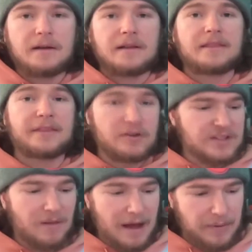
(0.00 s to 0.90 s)

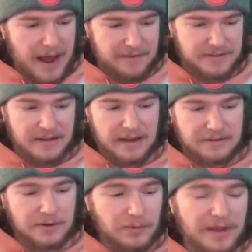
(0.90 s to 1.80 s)
there's a lot we have to
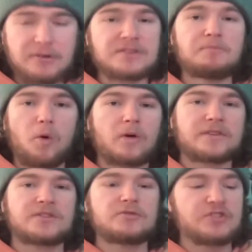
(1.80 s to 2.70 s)
get to. There is more
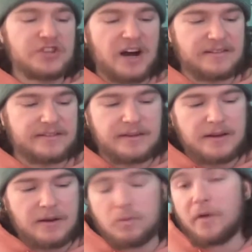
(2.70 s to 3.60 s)
to just,
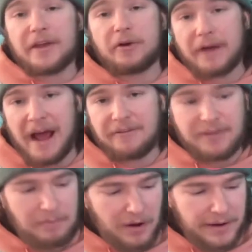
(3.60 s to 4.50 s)
well, they don't have
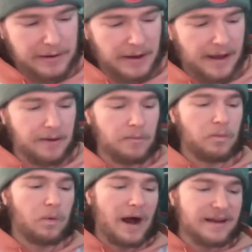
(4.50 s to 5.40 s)
the money, and
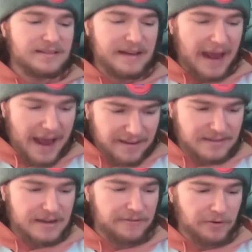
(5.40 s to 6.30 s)
why is he
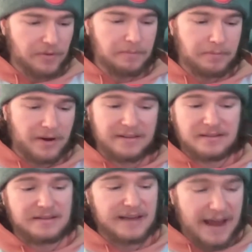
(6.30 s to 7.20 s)
asking for the price
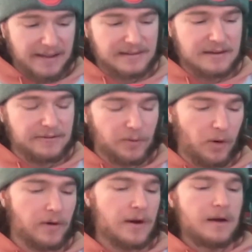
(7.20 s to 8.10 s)
he's asking
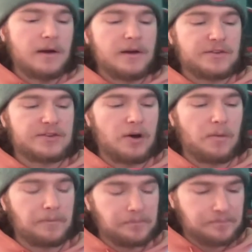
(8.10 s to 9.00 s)
for?
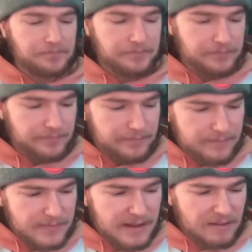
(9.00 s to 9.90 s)
So
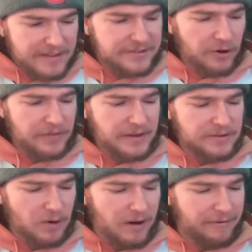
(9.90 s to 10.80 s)
let's start
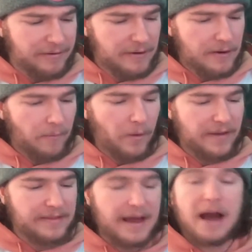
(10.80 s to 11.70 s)
things off
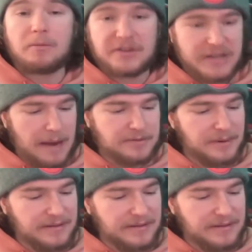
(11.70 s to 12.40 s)
with how much cap space